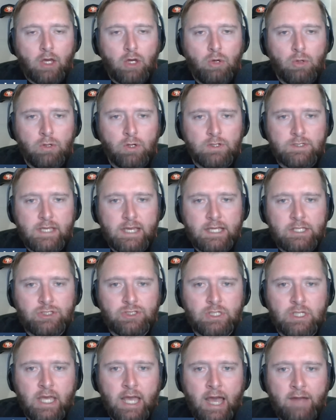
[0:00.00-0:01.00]
Cougars
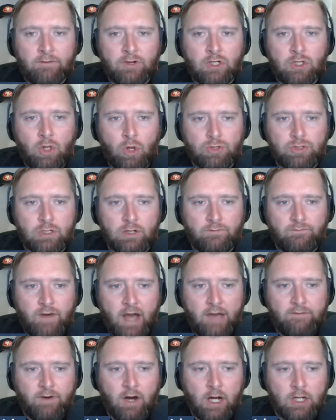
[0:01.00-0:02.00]
inching ever closer to
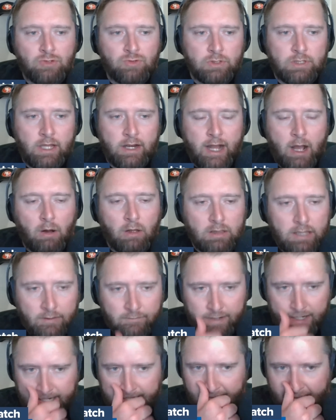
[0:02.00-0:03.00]
500. They're now
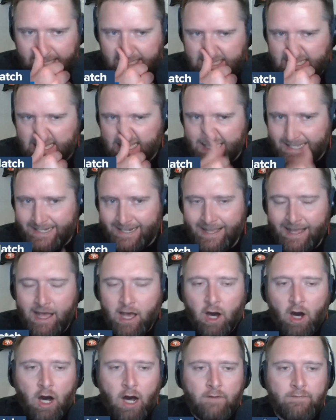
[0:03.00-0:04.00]
11-19
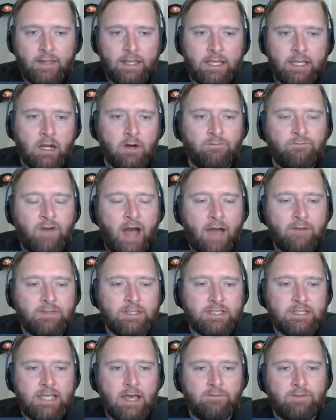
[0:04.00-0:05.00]
on the year,
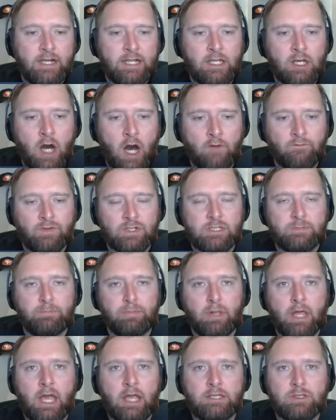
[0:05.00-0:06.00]
5-7 in conference
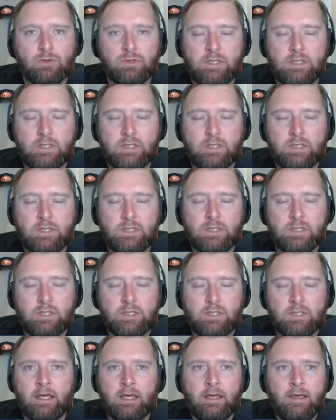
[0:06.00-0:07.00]
play. So staying
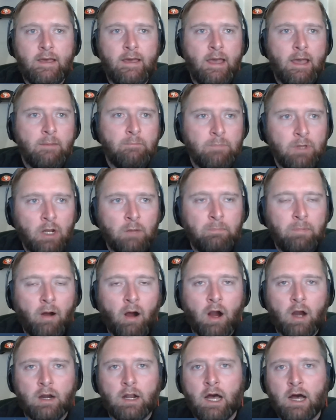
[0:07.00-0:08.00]
in the middle
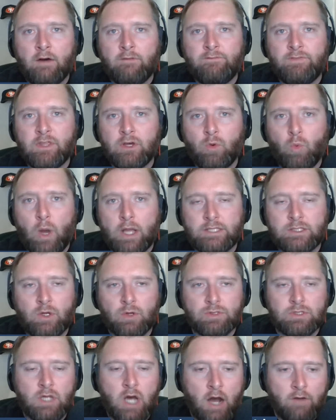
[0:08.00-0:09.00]
part of the West
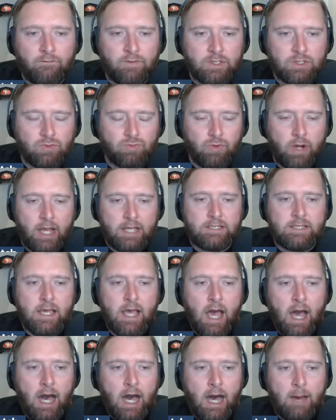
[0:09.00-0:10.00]
Coast Conference race.
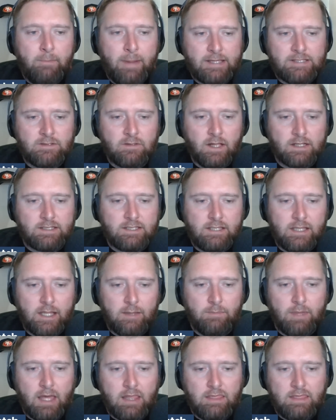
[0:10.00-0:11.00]
Best of luck to
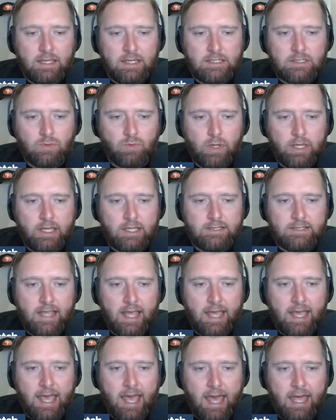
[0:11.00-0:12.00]
them this week as
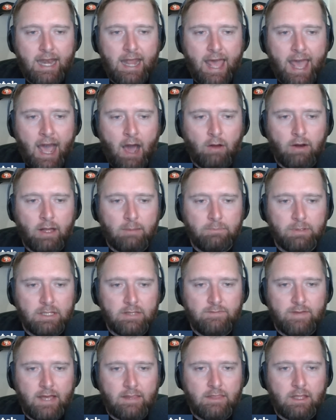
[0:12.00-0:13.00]
they head out. I
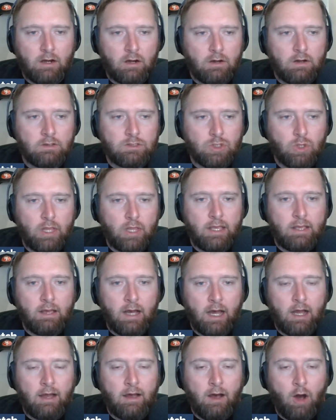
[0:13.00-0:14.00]
believe, they
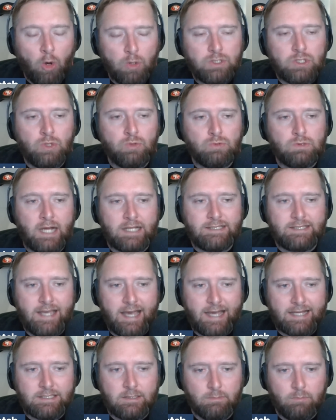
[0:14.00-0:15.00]
host Utah
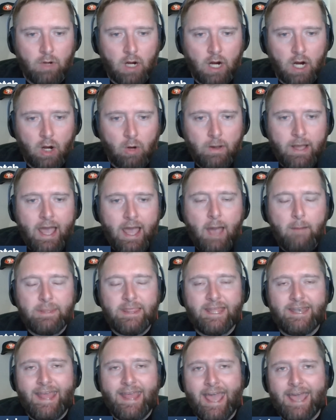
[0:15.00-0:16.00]
Tech tomorrow,
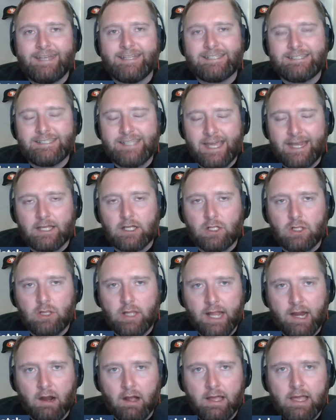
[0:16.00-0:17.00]
but then head to Santa
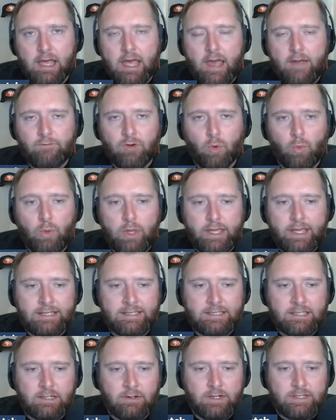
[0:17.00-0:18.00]
Clara for a
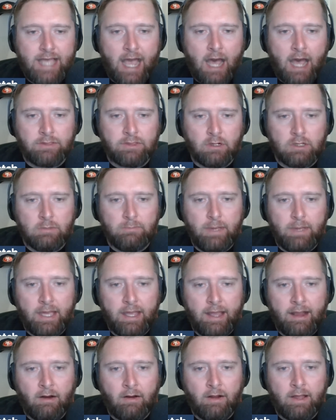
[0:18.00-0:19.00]
weekend series out there in the
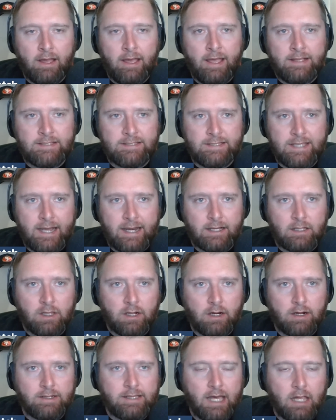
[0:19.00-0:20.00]
Bay Area in Santa
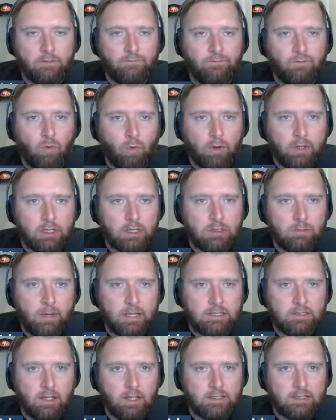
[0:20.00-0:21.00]
Clara, California. So
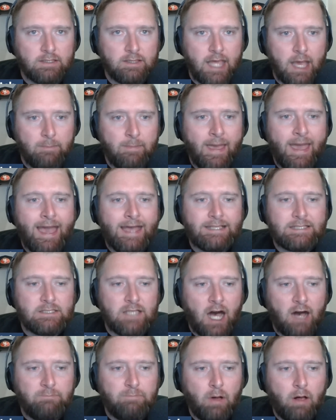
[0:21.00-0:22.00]
best of luck to them.
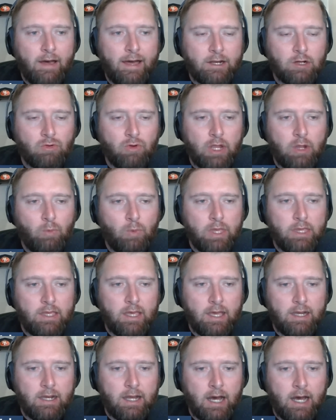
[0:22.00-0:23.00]
Softball had a great
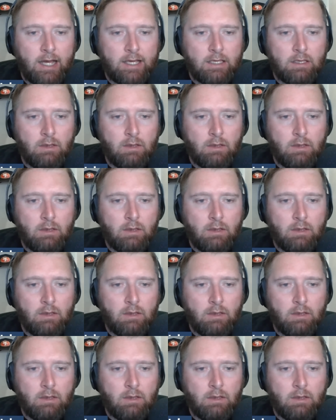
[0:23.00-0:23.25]
weekend.